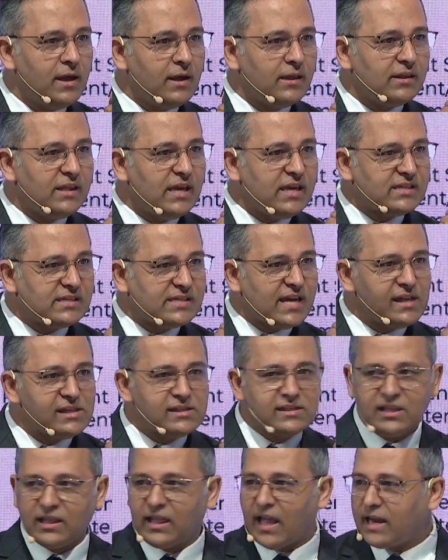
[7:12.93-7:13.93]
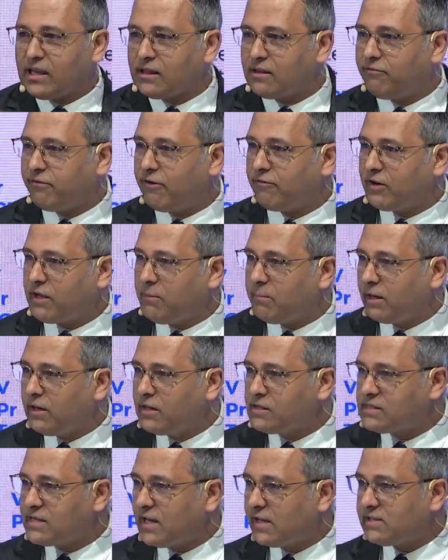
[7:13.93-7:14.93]
These cells, like the 50
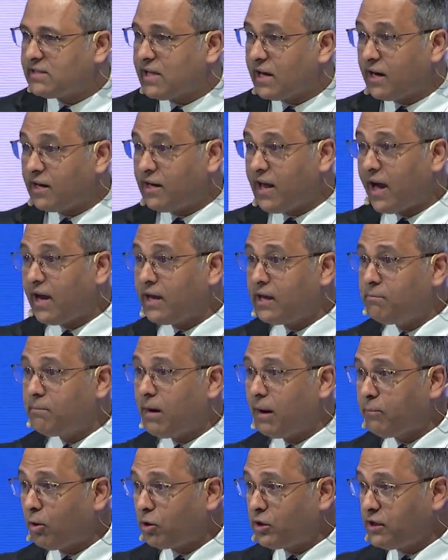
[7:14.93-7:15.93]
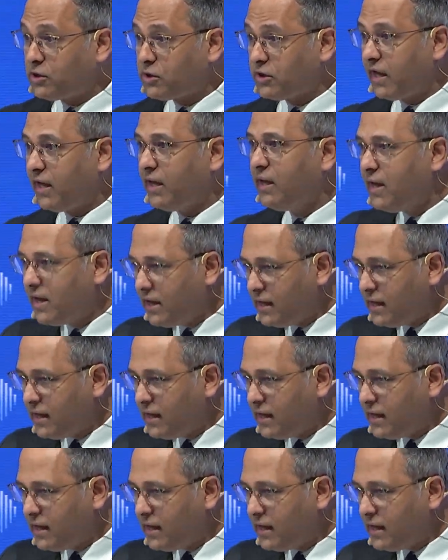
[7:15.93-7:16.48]
billion cells that are dying in my body today,